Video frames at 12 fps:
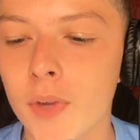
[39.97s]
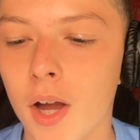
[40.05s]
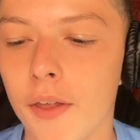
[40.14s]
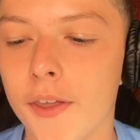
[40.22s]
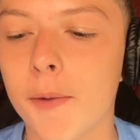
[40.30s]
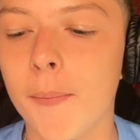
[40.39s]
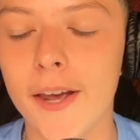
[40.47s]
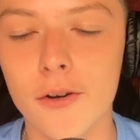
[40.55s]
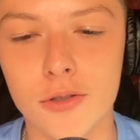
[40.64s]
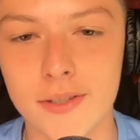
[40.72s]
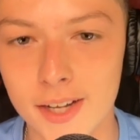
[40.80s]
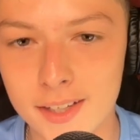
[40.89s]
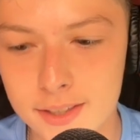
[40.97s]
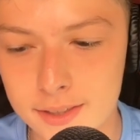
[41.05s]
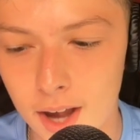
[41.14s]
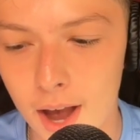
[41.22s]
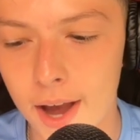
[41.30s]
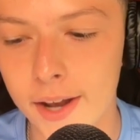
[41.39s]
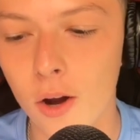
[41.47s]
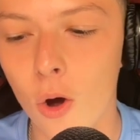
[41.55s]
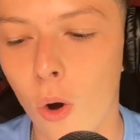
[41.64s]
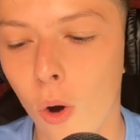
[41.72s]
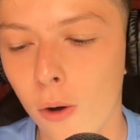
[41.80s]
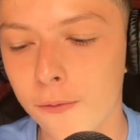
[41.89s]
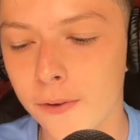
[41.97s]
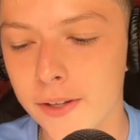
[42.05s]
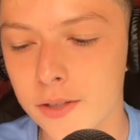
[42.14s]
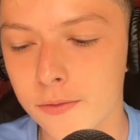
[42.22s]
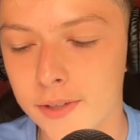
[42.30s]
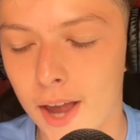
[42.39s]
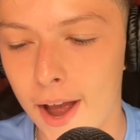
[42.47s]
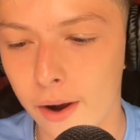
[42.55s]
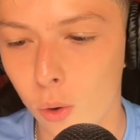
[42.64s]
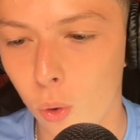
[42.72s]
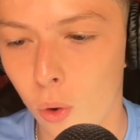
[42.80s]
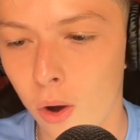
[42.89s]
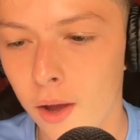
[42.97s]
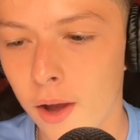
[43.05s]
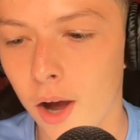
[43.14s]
The Commanders did sign offensive tackle